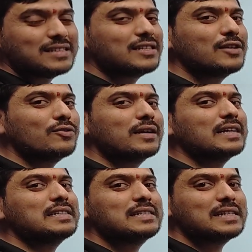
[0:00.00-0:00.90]
0
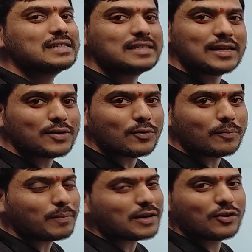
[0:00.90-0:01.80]
10 ja 0,
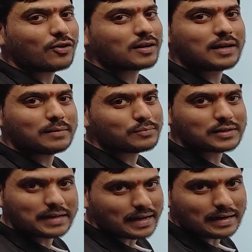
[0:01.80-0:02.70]
but not
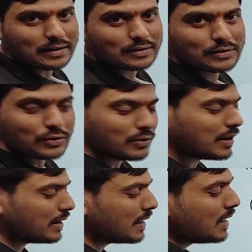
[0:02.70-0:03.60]
comes 10. So
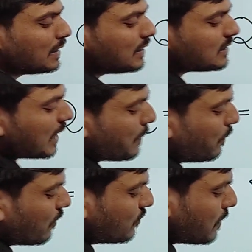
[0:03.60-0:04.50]
that this
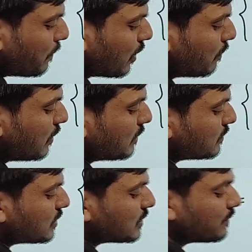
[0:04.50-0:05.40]
type of the
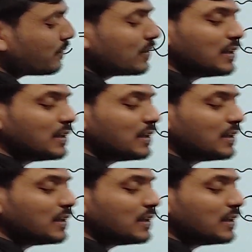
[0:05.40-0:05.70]
problems